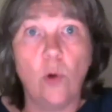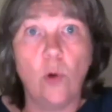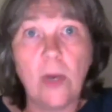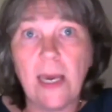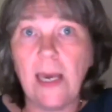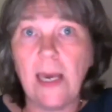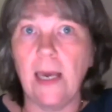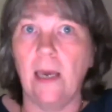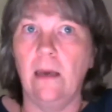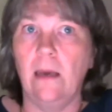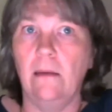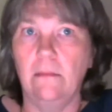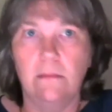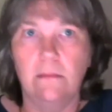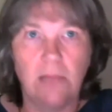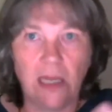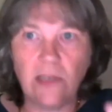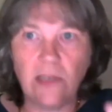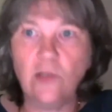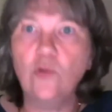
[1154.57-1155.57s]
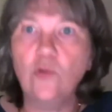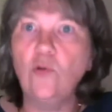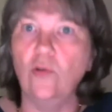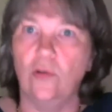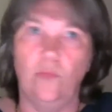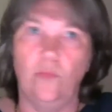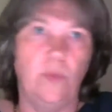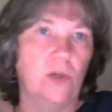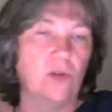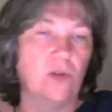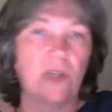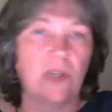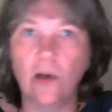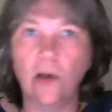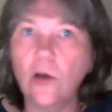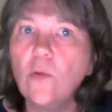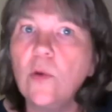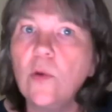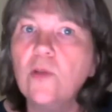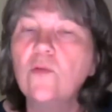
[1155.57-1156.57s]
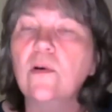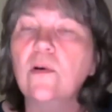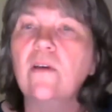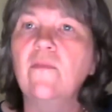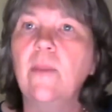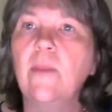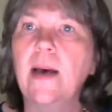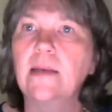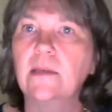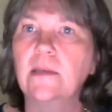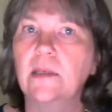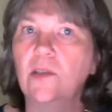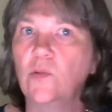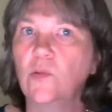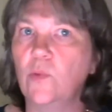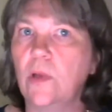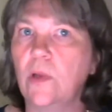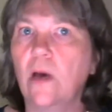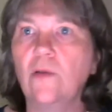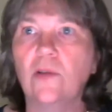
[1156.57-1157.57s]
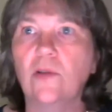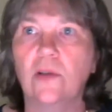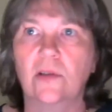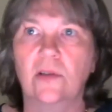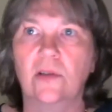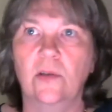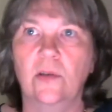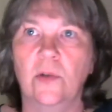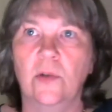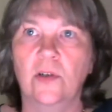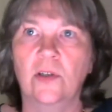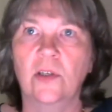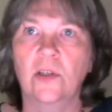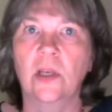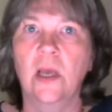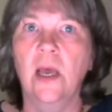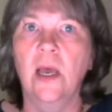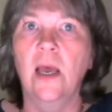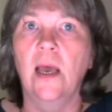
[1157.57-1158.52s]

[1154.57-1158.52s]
Okay, that's good, because I don't want to have baskets without customers.